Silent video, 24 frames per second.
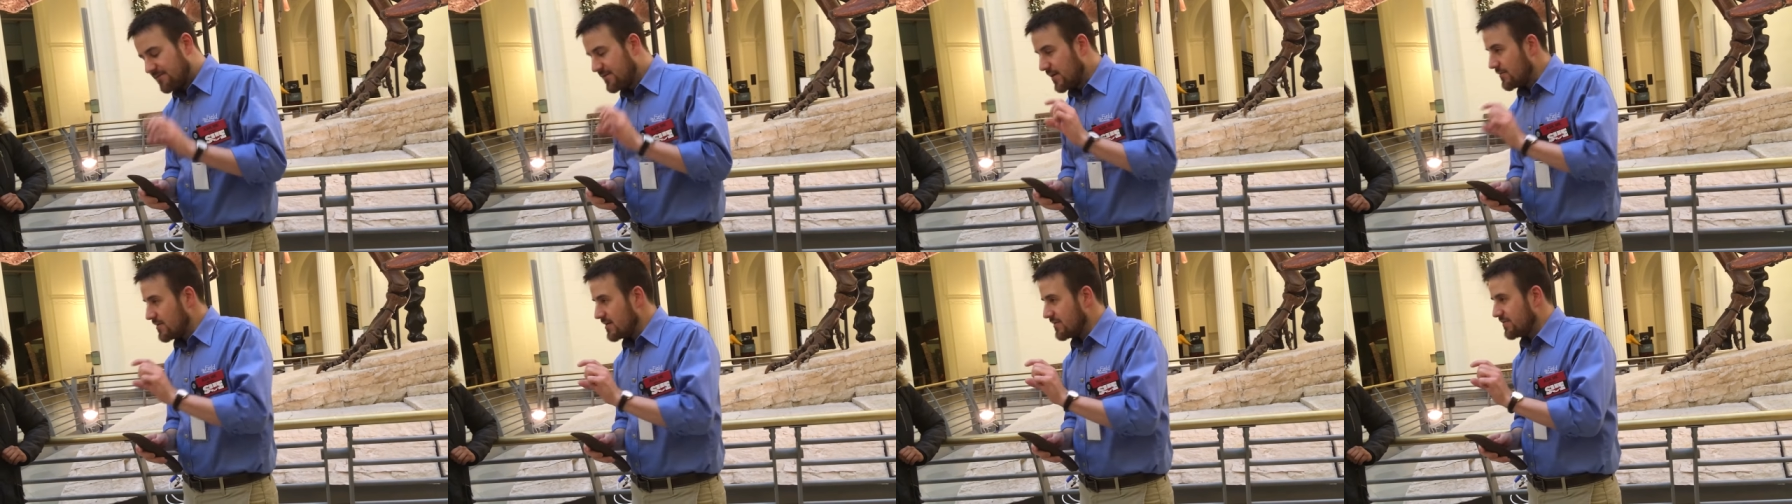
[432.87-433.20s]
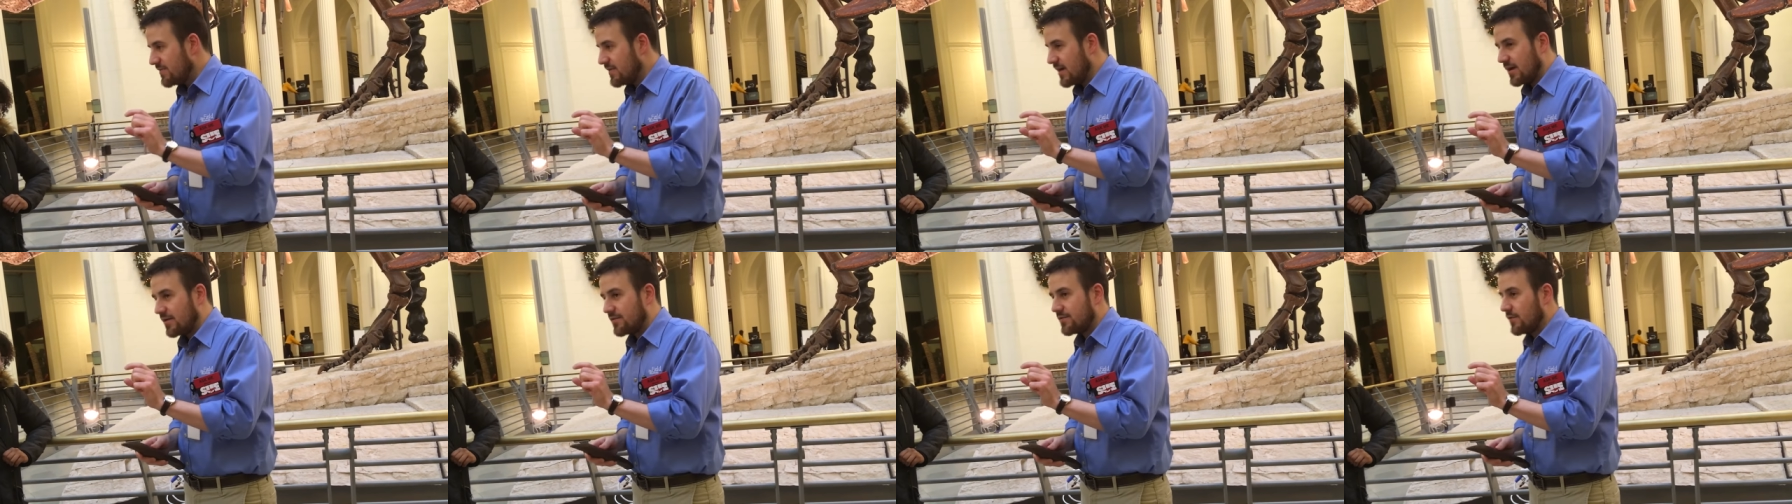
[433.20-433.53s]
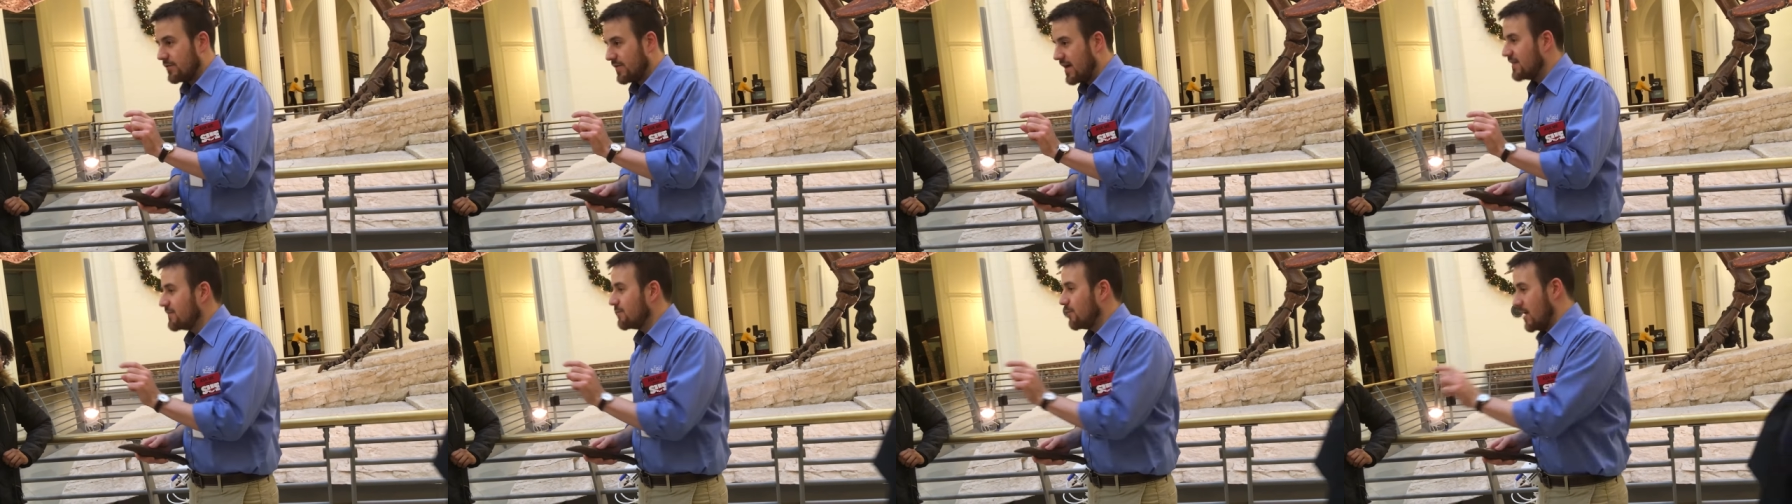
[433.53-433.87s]
Very thick,
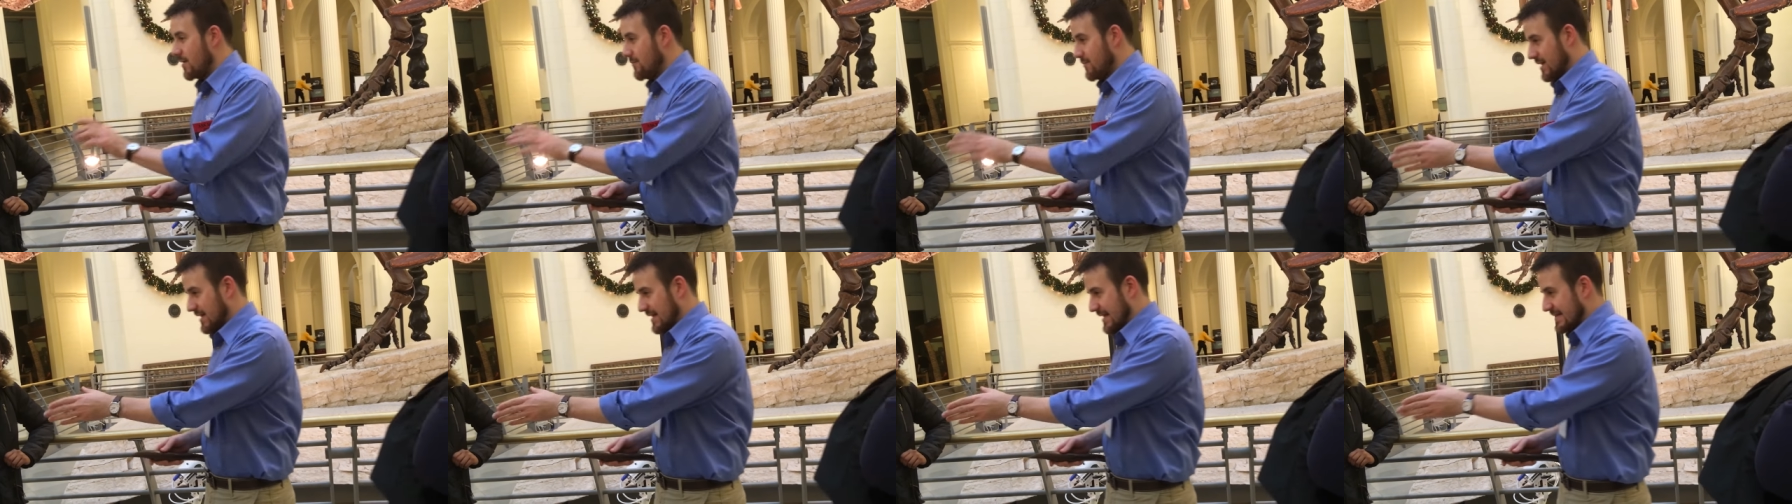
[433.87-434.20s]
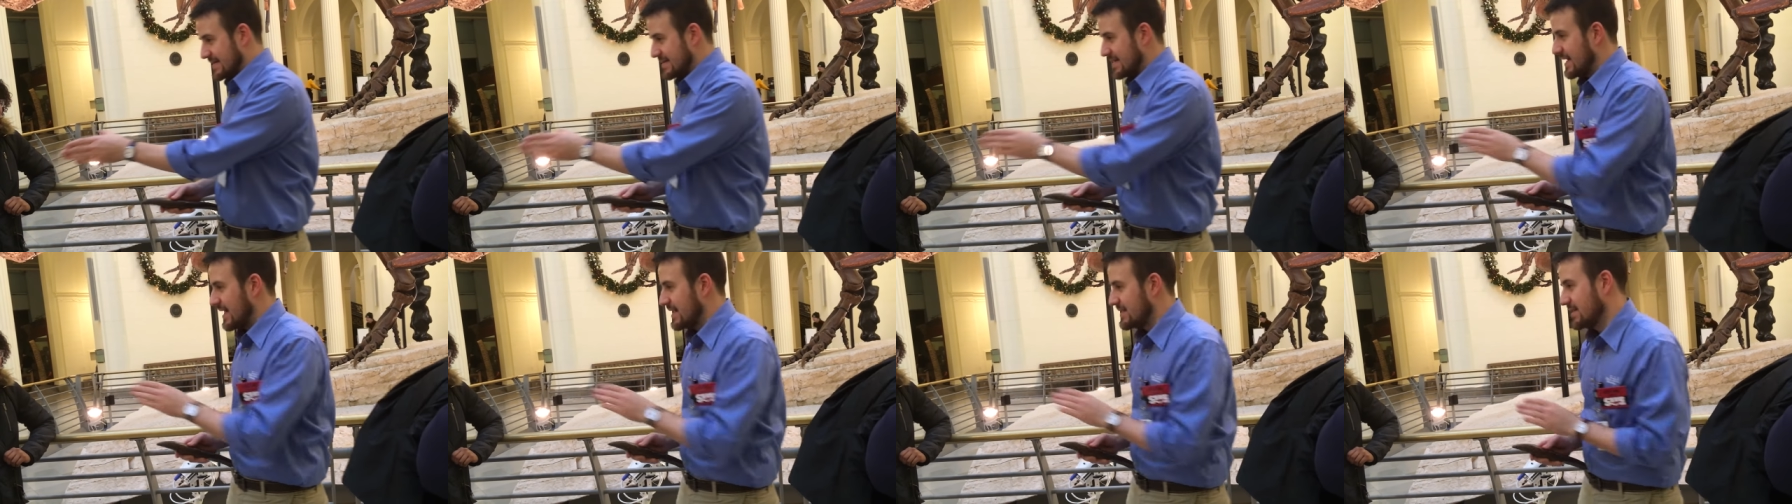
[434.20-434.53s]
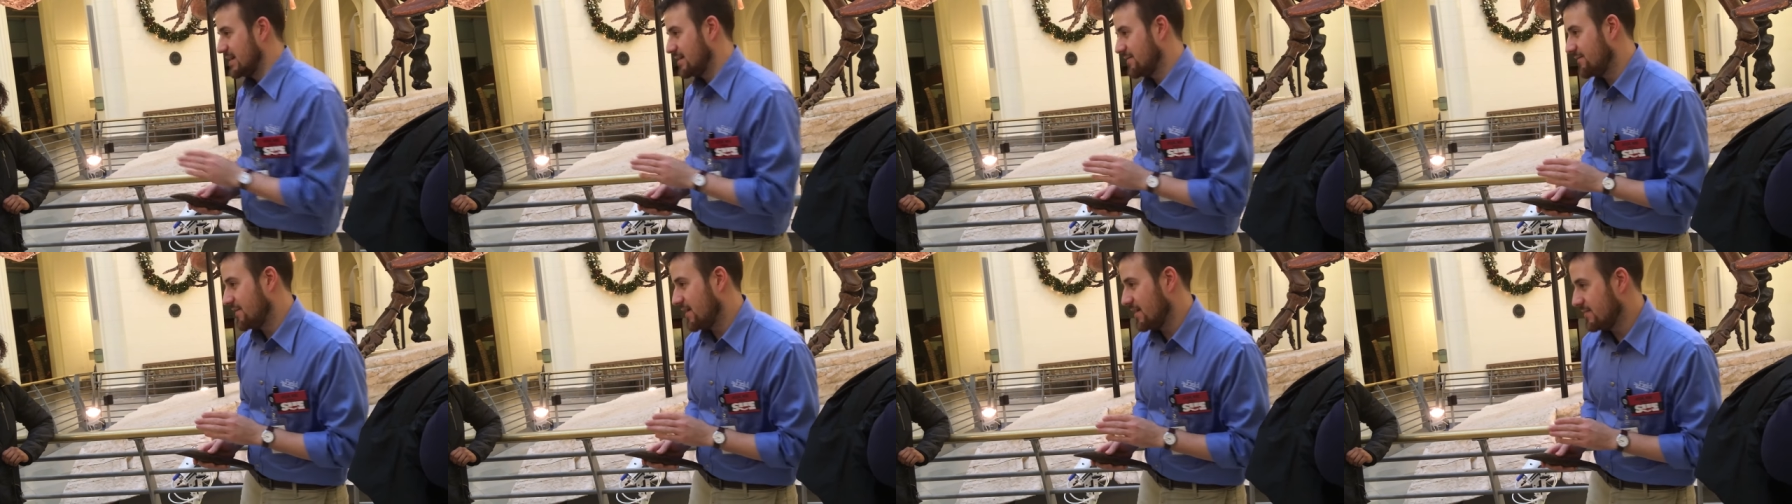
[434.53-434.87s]
so that's why we can easily
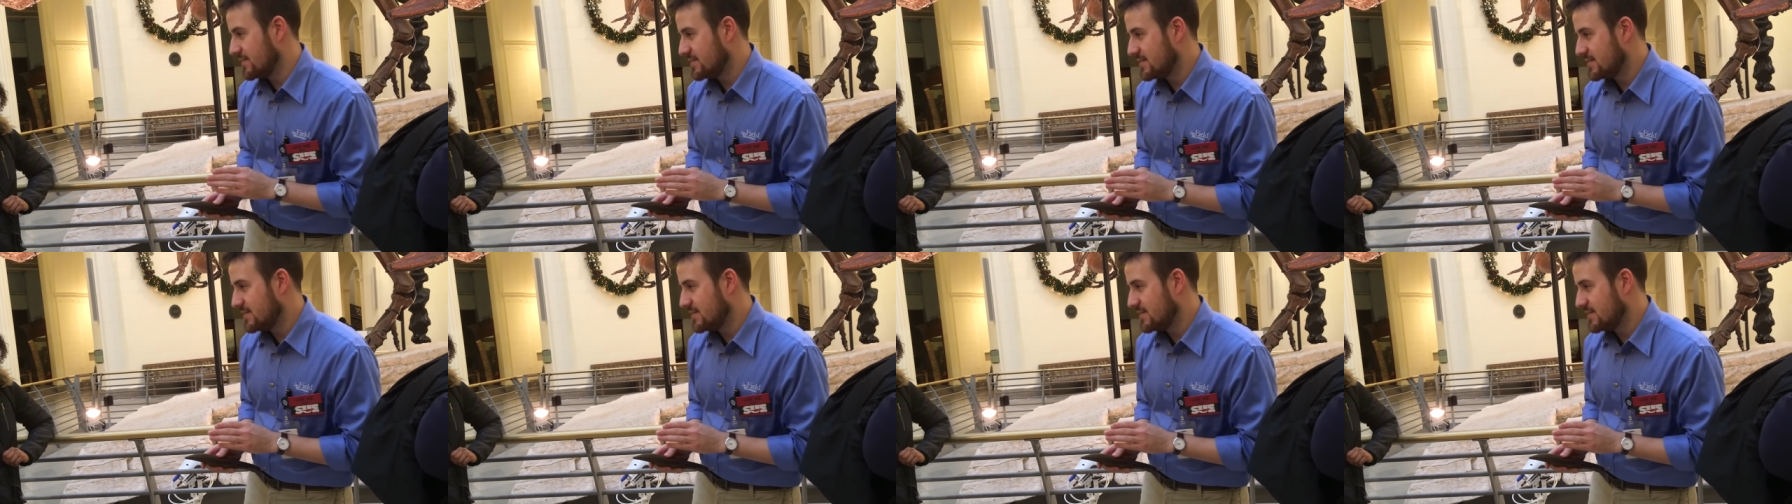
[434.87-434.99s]
identify